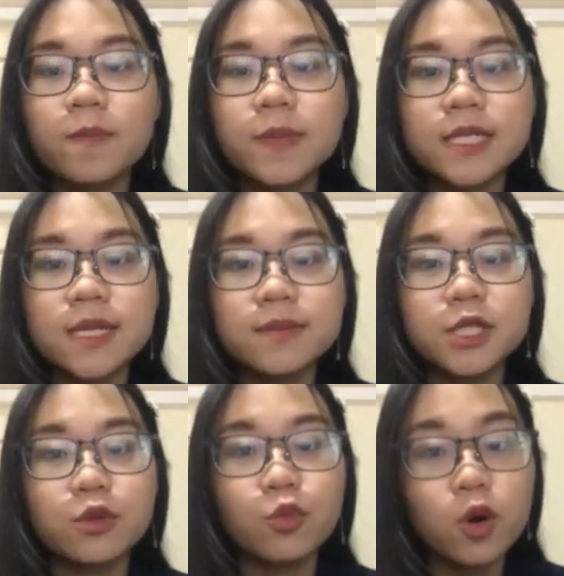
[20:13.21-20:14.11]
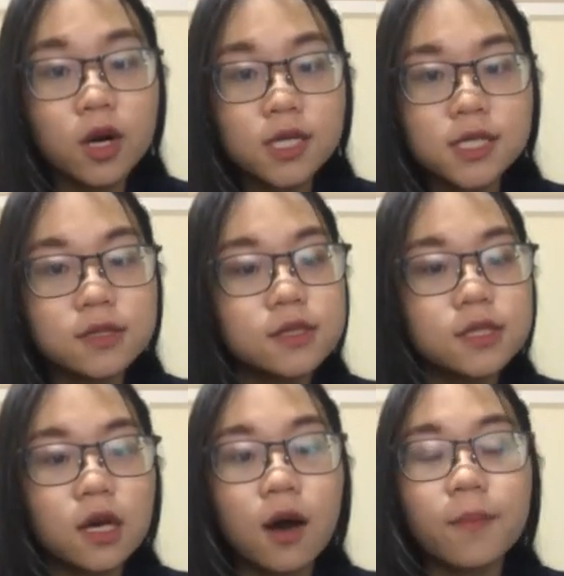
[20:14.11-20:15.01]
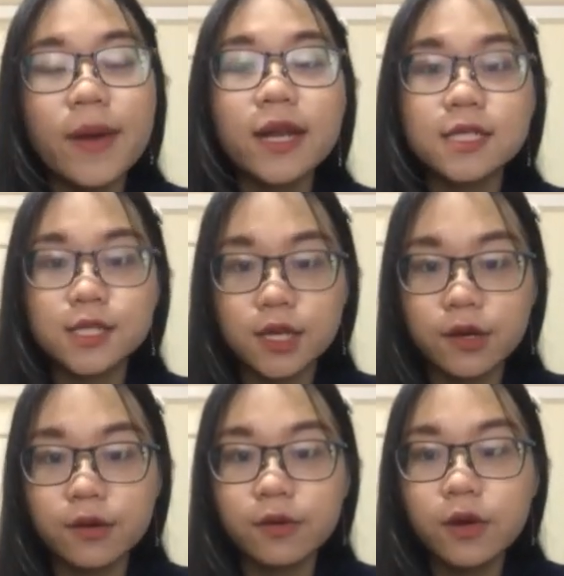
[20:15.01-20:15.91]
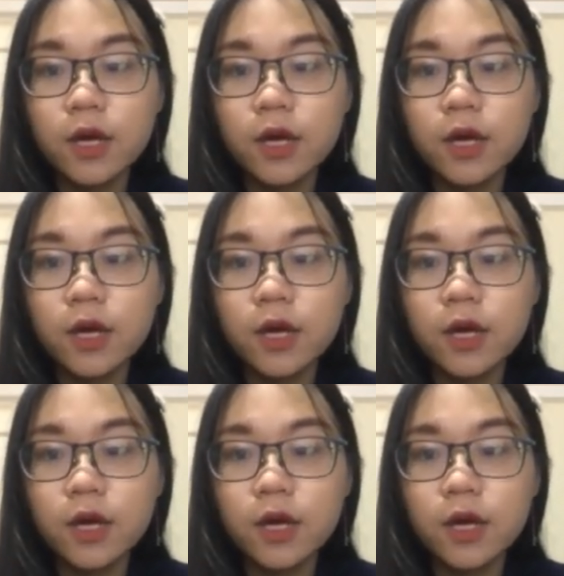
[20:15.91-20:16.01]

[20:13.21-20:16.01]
perception works, or better still,